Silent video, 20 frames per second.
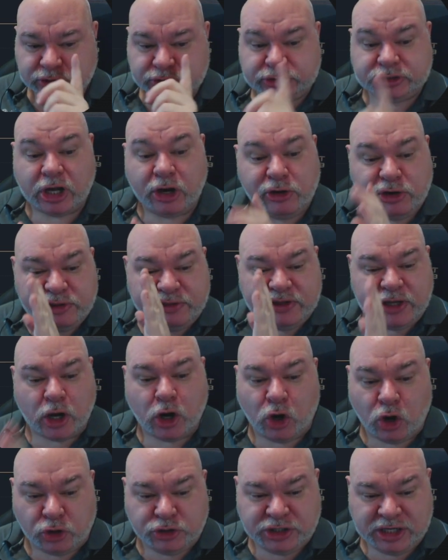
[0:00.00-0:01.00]
go to the
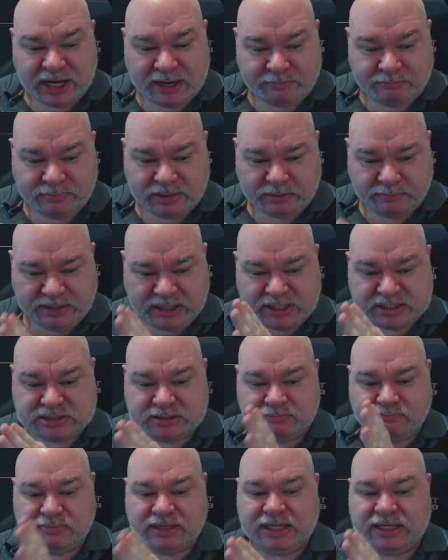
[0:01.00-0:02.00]
odd number because
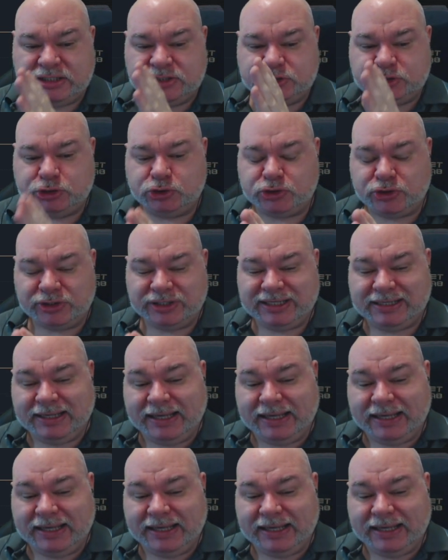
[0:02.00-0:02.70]
it means you can